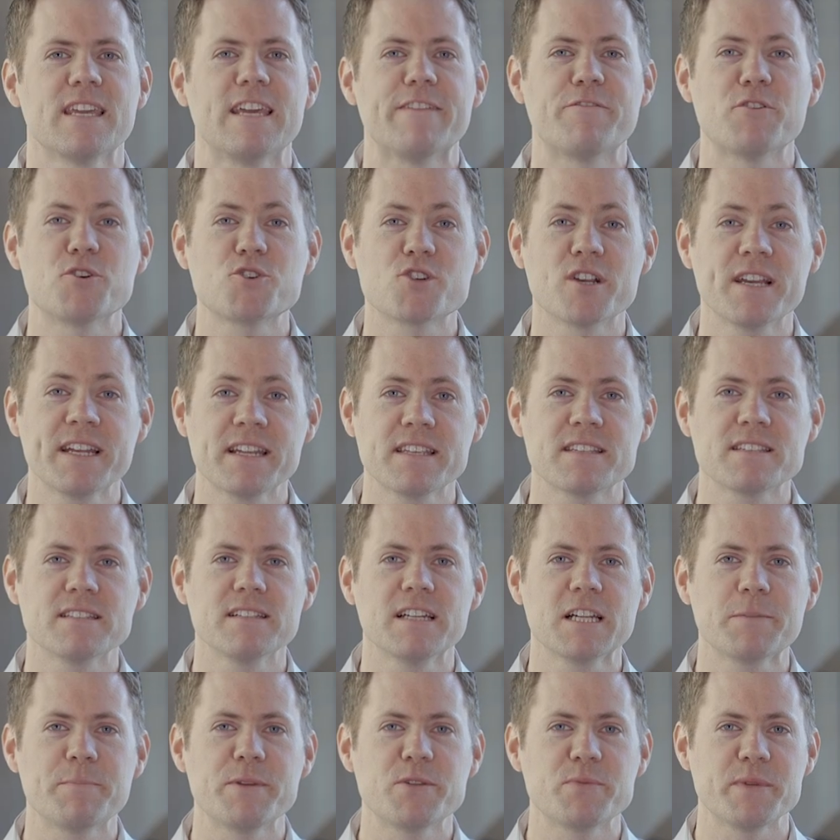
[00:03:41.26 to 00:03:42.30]
If you're trying to
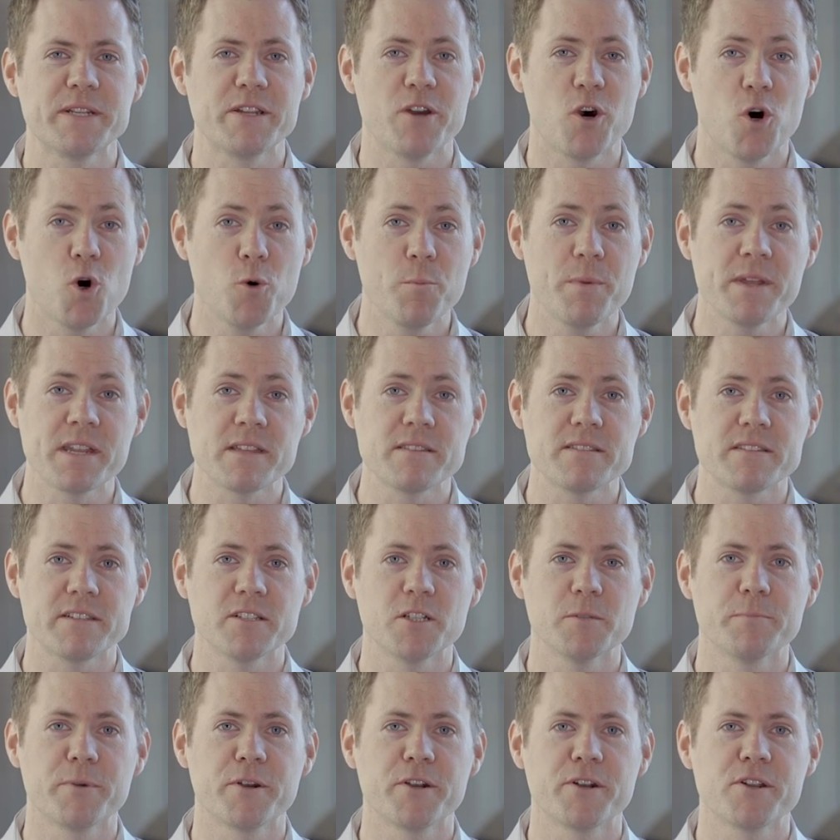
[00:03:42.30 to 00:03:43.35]
select between open and
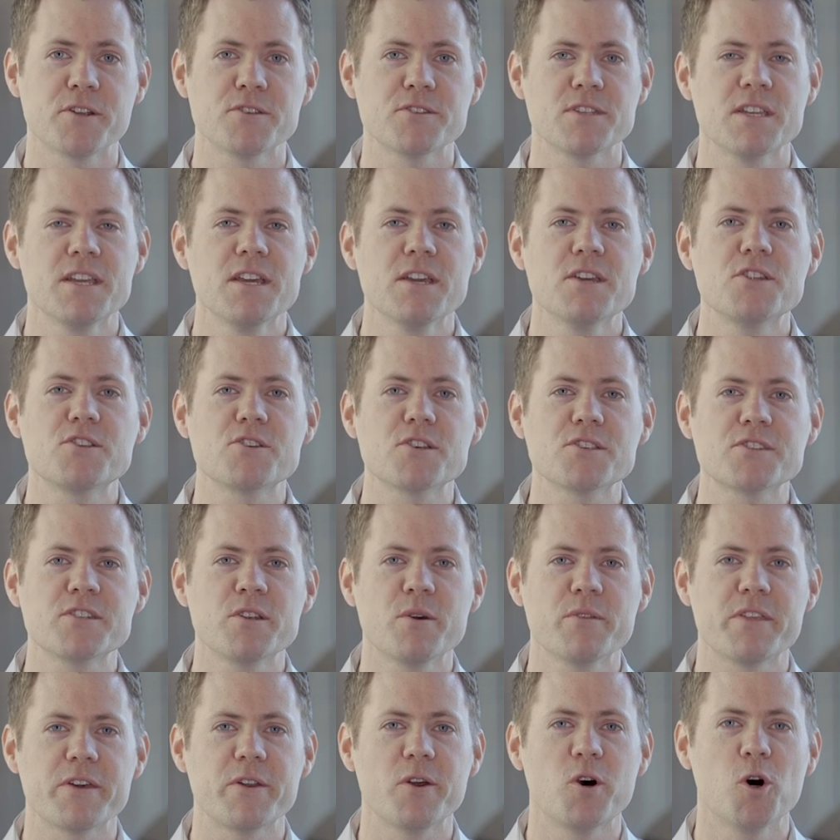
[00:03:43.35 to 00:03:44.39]
sealed burners, just
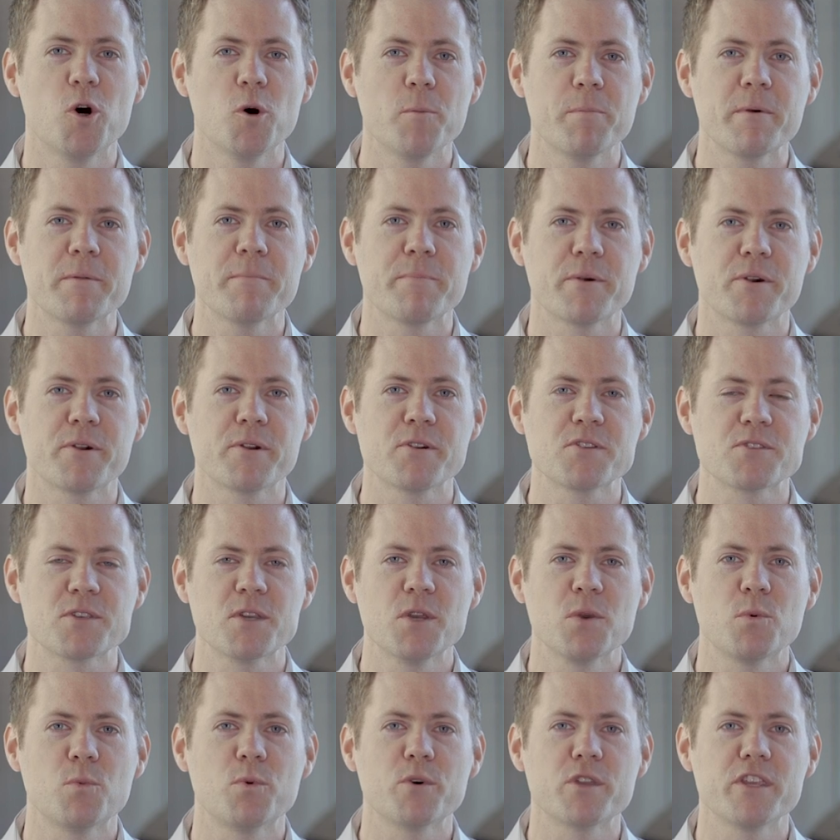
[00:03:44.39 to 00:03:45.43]
know that open burners
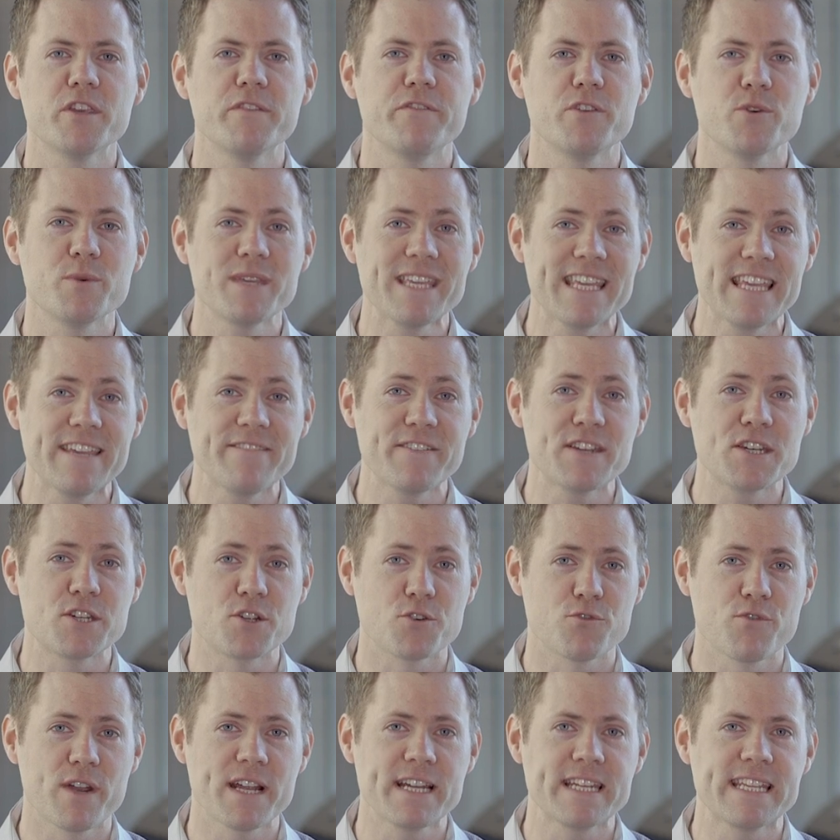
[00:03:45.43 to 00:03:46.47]
will give you even
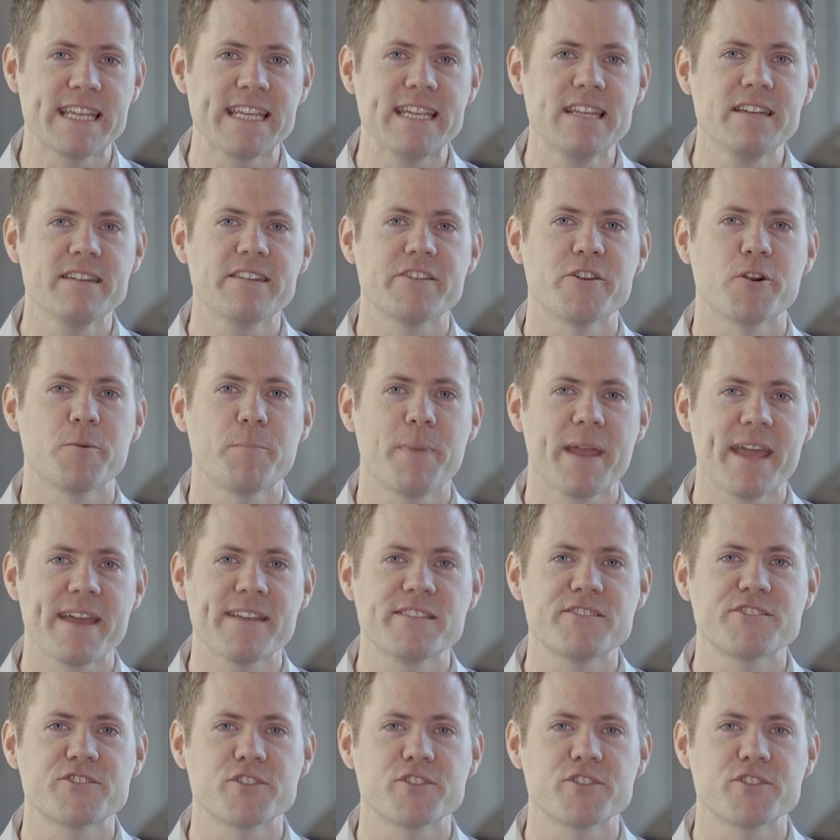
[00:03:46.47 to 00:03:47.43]
direct heat to your pan